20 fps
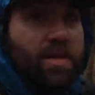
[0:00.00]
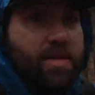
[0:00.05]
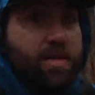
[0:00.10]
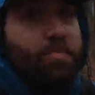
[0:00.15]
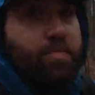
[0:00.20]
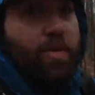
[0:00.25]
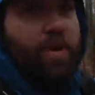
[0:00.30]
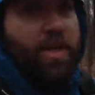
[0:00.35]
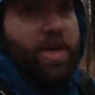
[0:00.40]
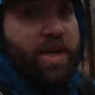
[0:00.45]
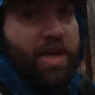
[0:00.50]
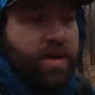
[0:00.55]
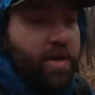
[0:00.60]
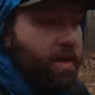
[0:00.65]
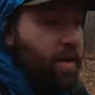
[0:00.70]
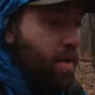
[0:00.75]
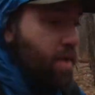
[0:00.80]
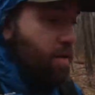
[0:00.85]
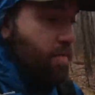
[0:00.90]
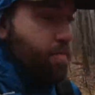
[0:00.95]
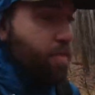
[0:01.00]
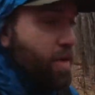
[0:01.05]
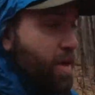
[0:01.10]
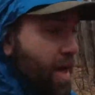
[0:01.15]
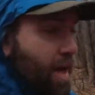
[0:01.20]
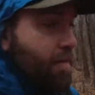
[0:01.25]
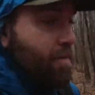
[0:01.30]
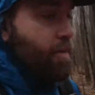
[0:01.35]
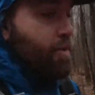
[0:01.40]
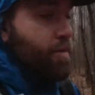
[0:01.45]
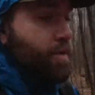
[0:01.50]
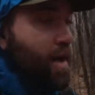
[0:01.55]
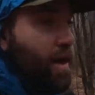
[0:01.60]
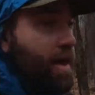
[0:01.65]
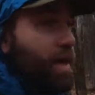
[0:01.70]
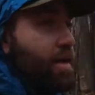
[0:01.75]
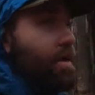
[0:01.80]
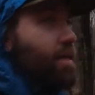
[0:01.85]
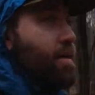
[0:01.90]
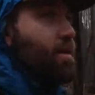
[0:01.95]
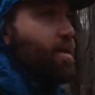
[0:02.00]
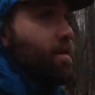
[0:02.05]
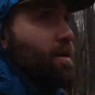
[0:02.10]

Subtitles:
So pretty good. Pretty happy with that.